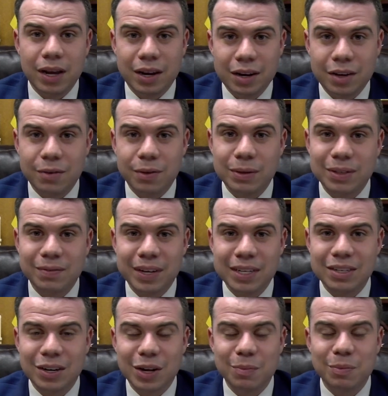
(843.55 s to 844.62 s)
any of those
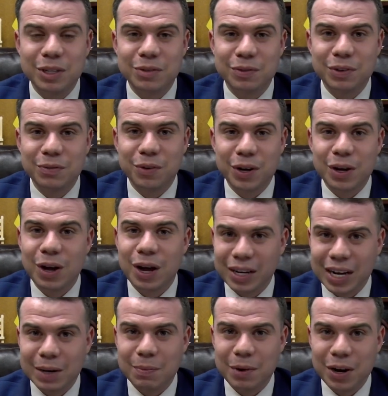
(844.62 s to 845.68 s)
events at all, please feel free to
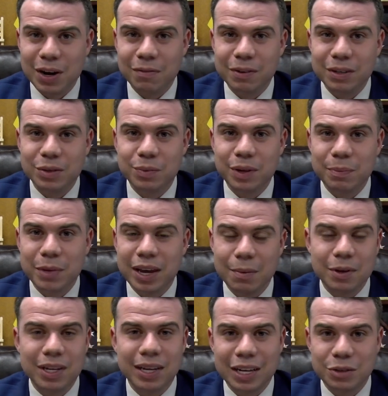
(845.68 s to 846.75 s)
contact my office and we'll be
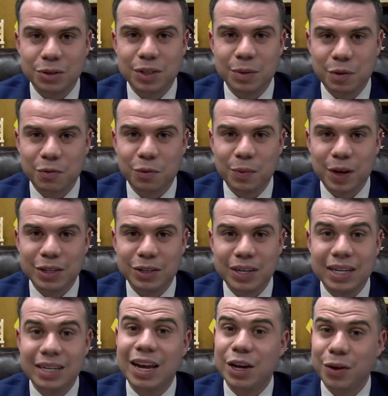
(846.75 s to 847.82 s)
able to get you some information
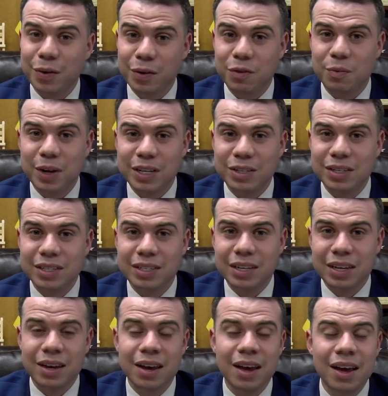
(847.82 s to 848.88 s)
and take your information to
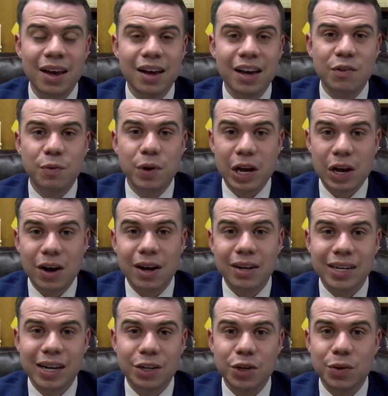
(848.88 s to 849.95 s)
see if we can
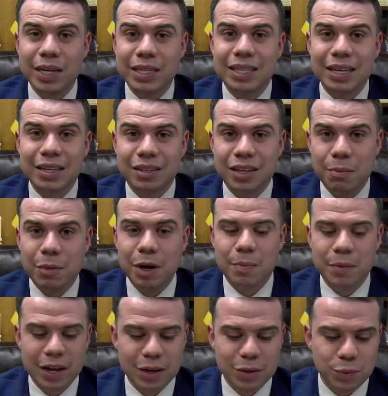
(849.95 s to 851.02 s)
contact you as things come
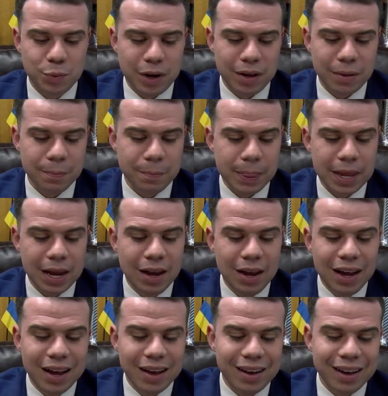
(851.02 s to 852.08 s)
up as well.
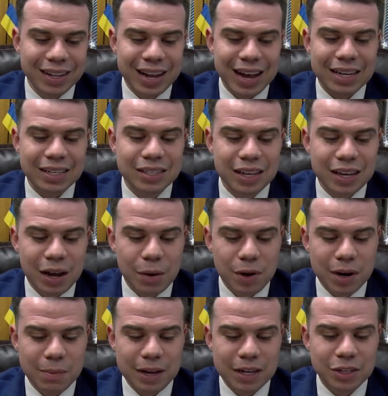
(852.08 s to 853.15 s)
Last thing I
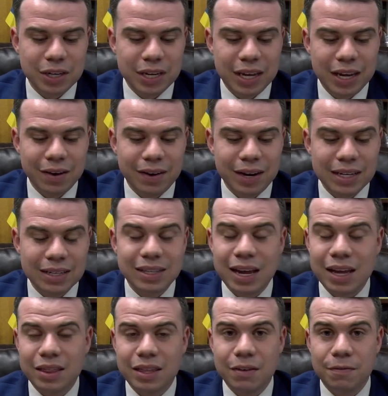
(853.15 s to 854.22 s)
want to mention here is
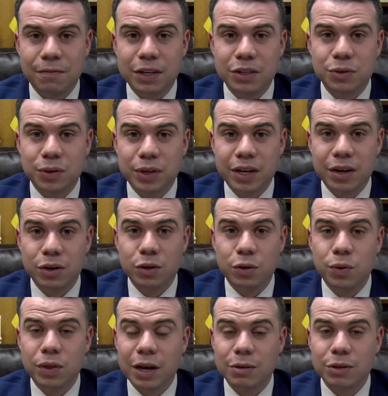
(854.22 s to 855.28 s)
that the fiscal year
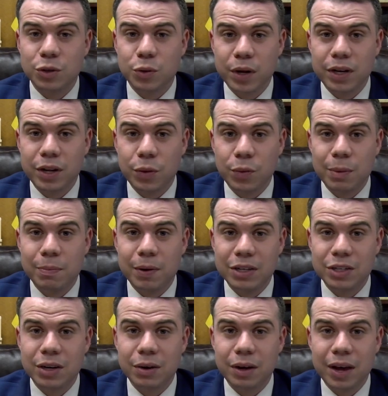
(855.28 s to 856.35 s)
2023
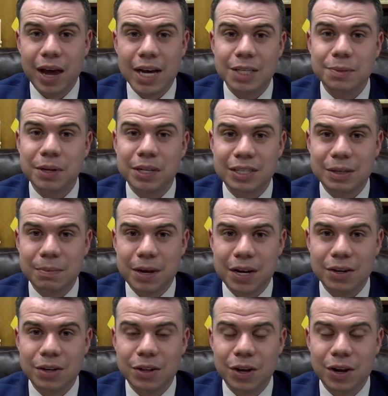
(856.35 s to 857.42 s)
budget has been
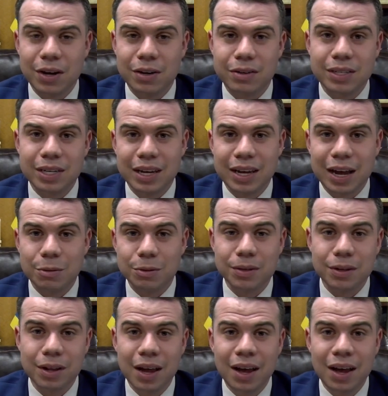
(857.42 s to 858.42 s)
submitted to the Gardner City Council.